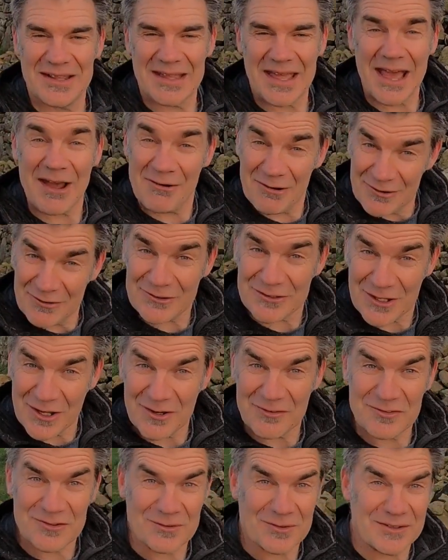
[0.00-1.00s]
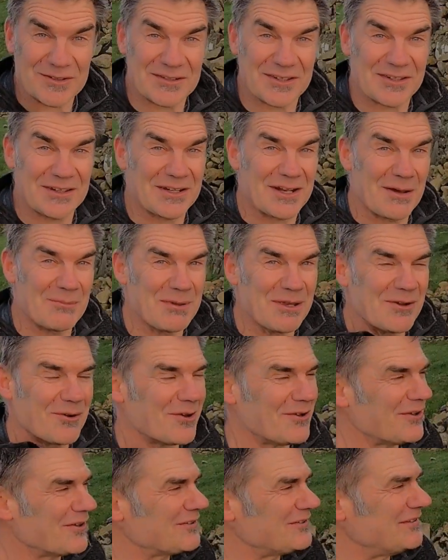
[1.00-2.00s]
how it looks afterwards. I think that'd be
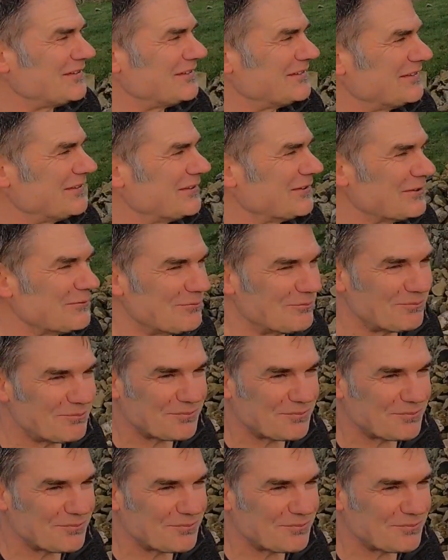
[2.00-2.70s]
quite a nice thing to do.